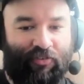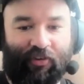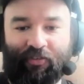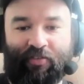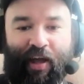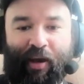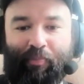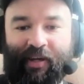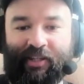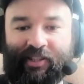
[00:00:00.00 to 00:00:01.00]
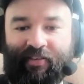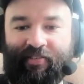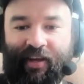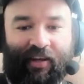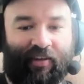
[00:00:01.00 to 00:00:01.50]
just got the standard PNG
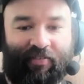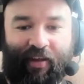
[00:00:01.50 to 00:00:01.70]
settings.